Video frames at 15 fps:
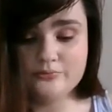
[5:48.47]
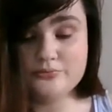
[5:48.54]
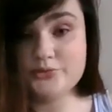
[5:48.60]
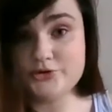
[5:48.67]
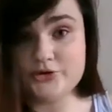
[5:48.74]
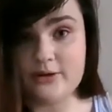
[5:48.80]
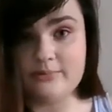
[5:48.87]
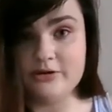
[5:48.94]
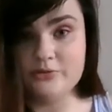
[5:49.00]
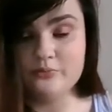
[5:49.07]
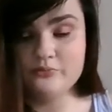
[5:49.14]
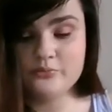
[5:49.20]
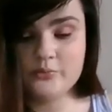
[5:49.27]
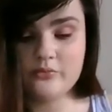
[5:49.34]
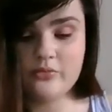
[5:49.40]
strap
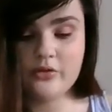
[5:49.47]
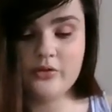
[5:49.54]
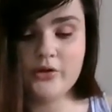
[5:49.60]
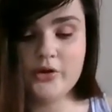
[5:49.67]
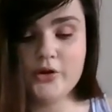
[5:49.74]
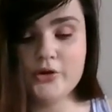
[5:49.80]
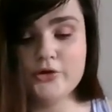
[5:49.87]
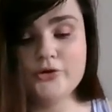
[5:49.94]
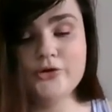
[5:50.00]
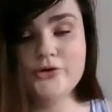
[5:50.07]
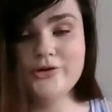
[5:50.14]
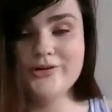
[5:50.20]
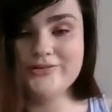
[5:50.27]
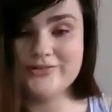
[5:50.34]
in.